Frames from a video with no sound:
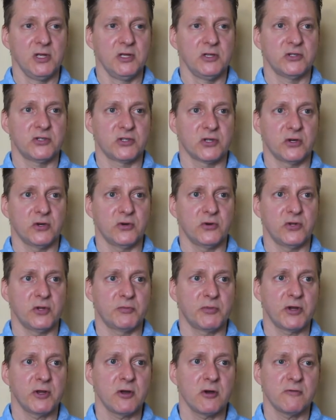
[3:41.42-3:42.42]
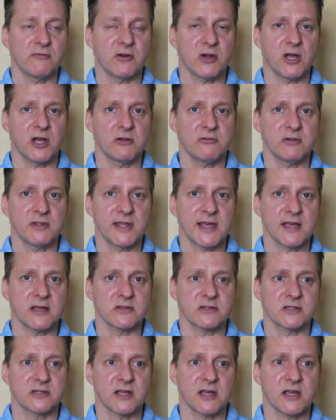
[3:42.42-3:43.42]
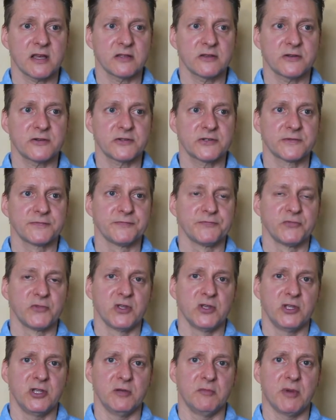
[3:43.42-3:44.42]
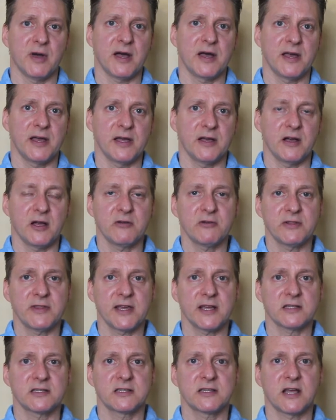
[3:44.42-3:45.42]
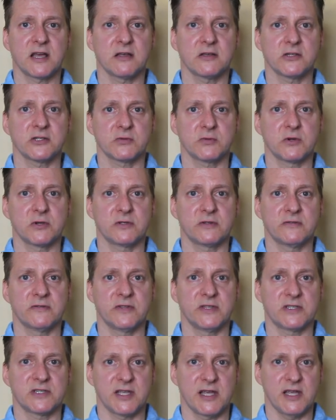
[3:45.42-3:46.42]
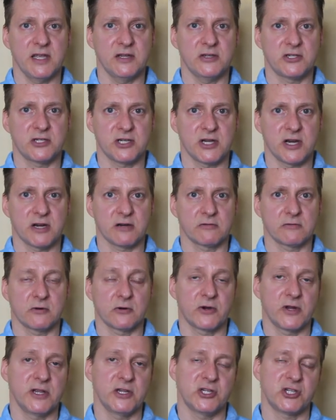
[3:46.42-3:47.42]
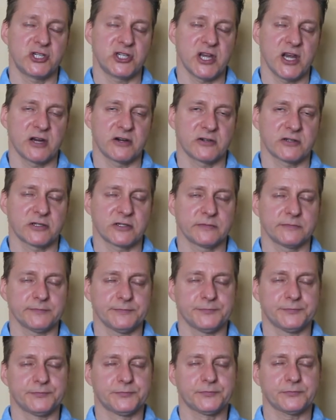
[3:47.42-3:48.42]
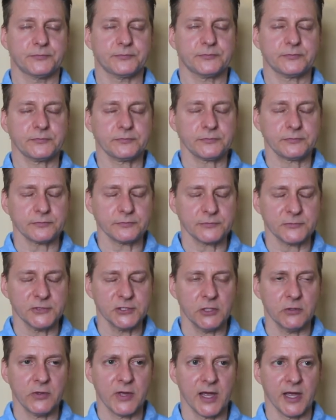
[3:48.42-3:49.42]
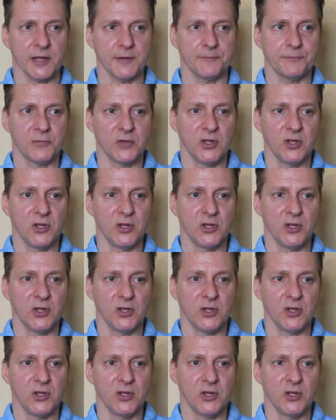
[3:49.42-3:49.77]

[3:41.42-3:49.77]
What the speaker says: So you bring over $100,000, you buy $100,000 worth of this A share, or A shares. Okay,